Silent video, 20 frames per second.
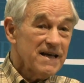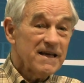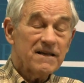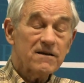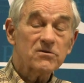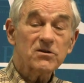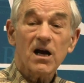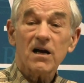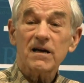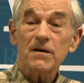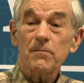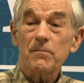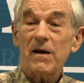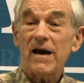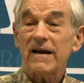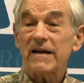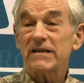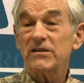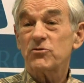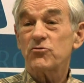they're talking
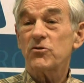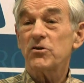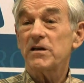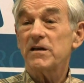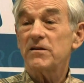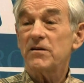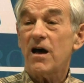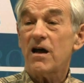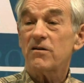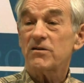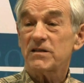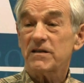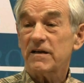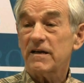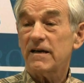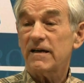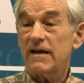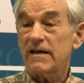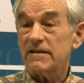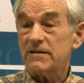about $1 trillion of
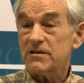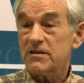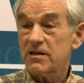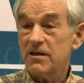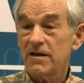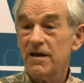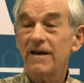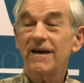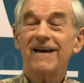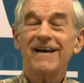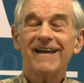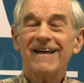cuts.